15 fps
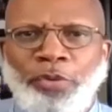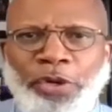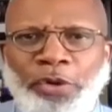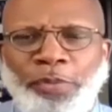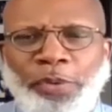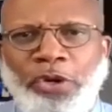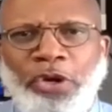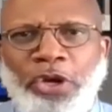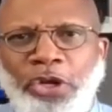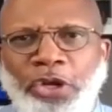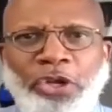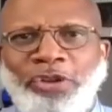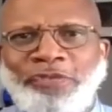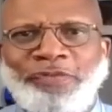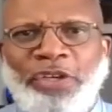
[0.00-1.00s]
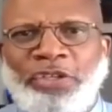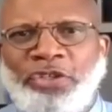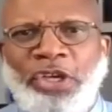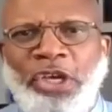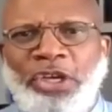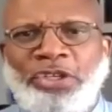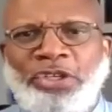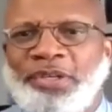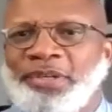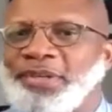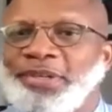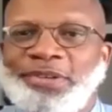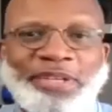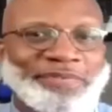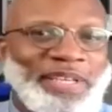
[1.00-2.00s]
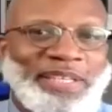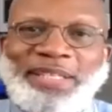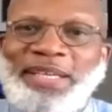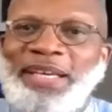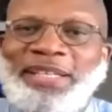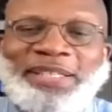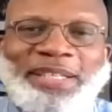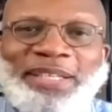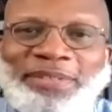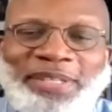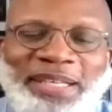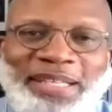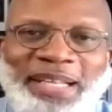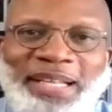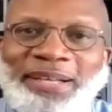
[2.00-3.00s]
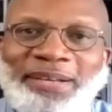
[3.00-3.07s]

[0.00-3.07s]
we're, we're in an investigation. Dude, investigation, no, they